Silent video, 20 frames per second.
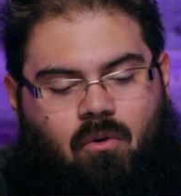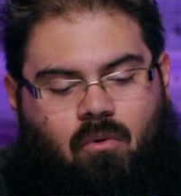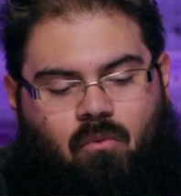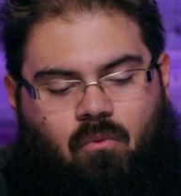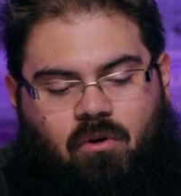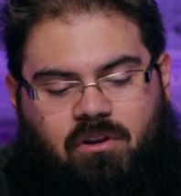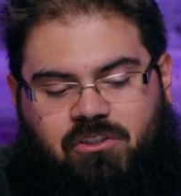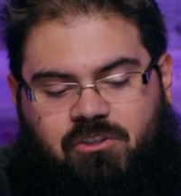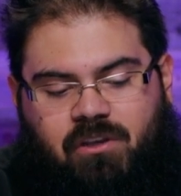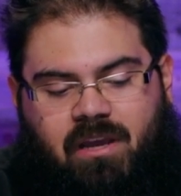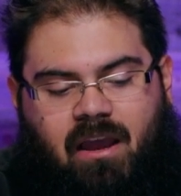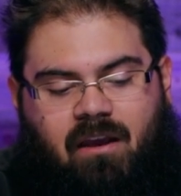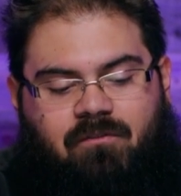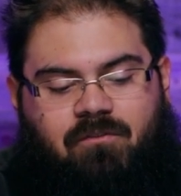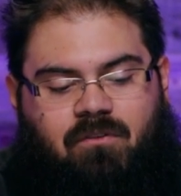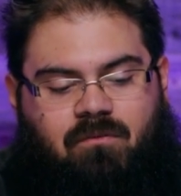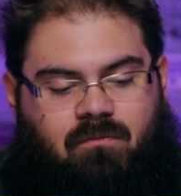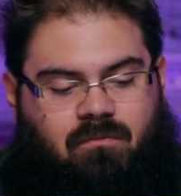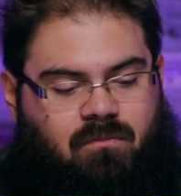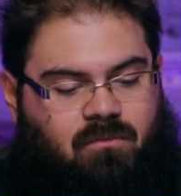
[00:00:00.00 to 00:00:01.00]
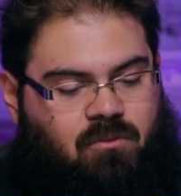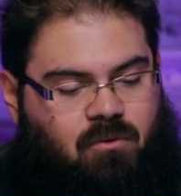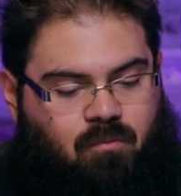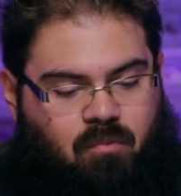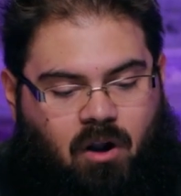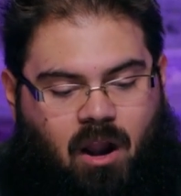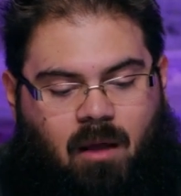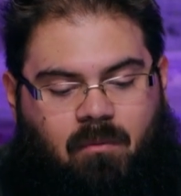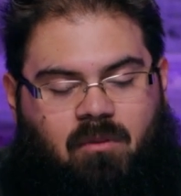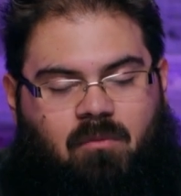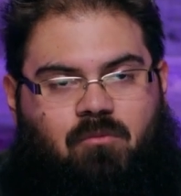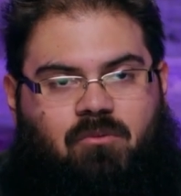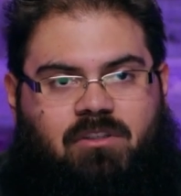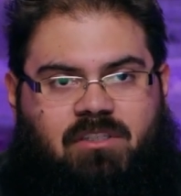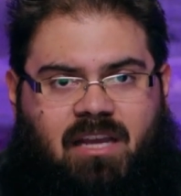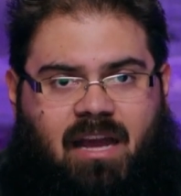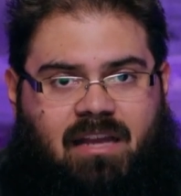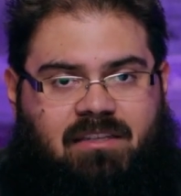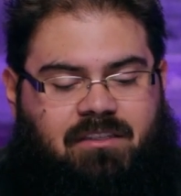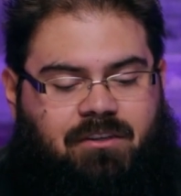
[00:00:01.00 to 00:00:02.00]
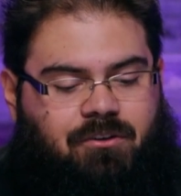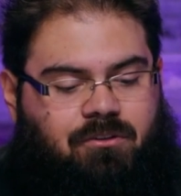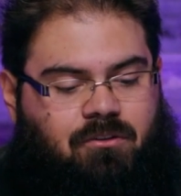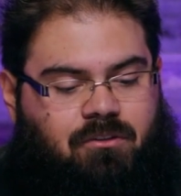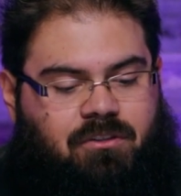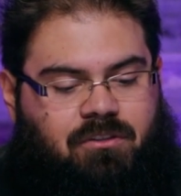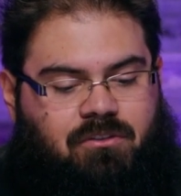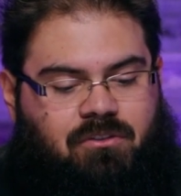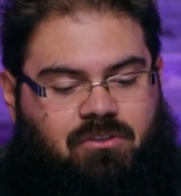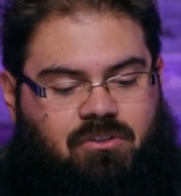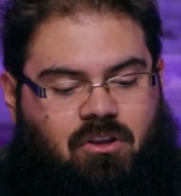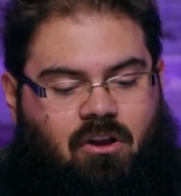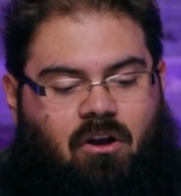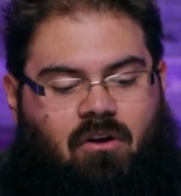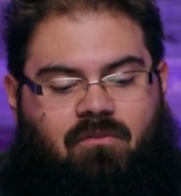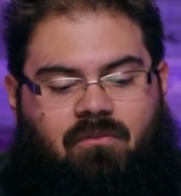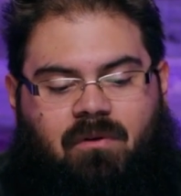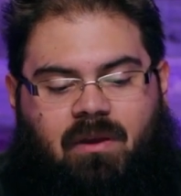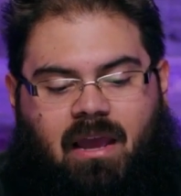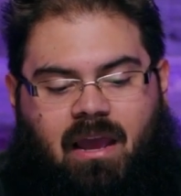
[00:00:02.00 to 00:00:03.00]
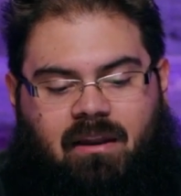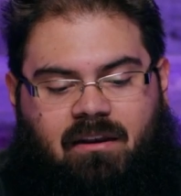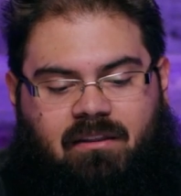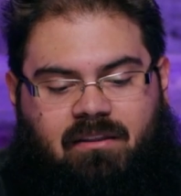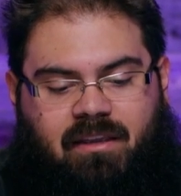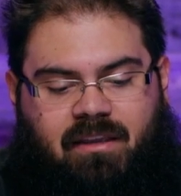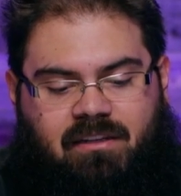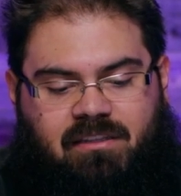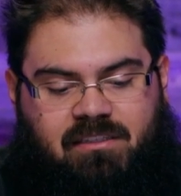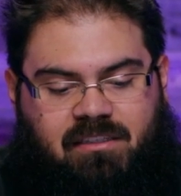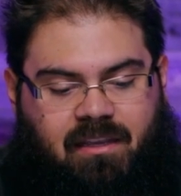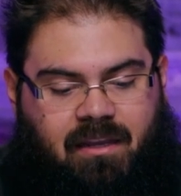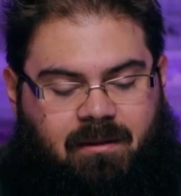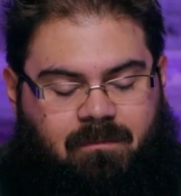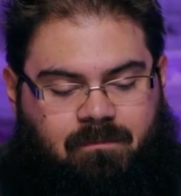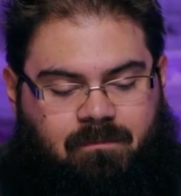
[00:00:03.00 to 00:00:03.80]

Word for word: Once you have the problem or task that you're looking to solve and a data set